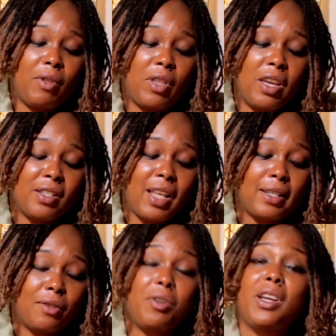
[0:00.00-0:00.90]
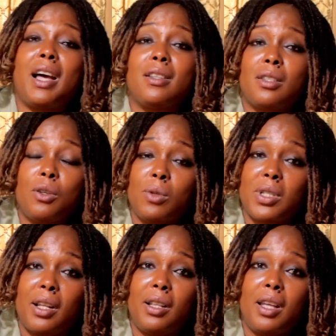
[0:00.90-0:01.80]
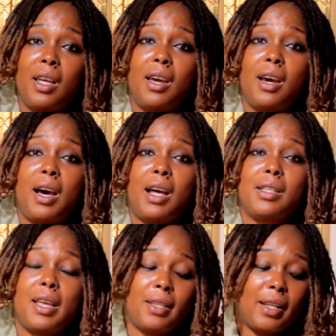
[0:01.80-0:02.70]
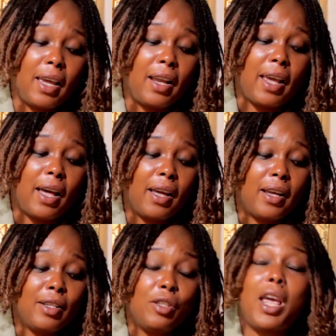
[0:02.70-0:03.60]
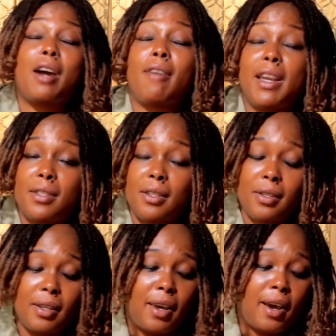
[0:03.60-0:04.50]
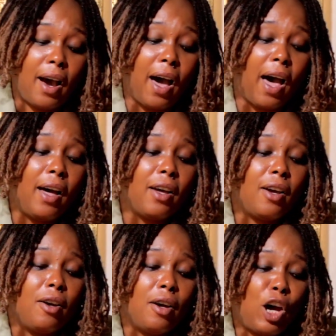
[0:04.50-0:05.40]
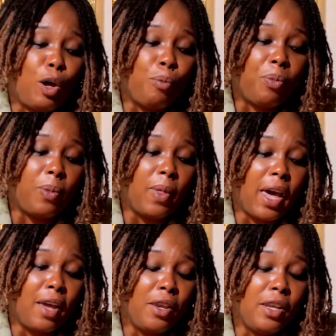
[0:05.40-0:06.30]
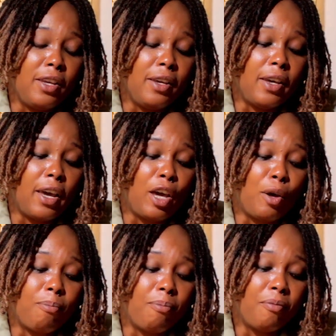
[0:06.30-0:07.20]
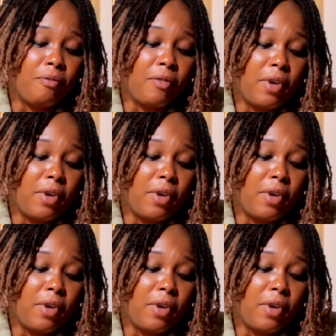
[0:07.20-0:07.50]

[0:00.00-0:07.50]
The things that trigger sickle cell, as I said earlier, their crisis are any